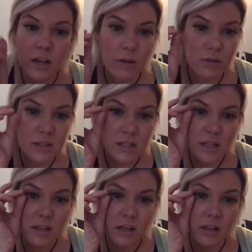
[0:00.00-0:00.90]
I would say
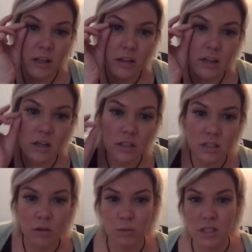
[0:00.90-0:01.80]
that like the
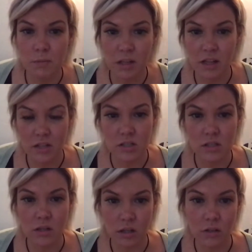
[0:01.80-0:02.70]
Ardell Wispy lashes
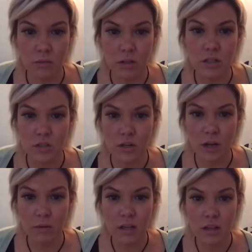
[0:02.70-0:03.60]
are a good one to try
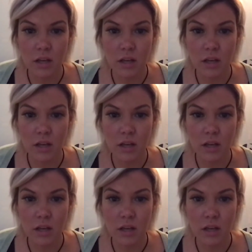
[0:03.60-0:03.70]
with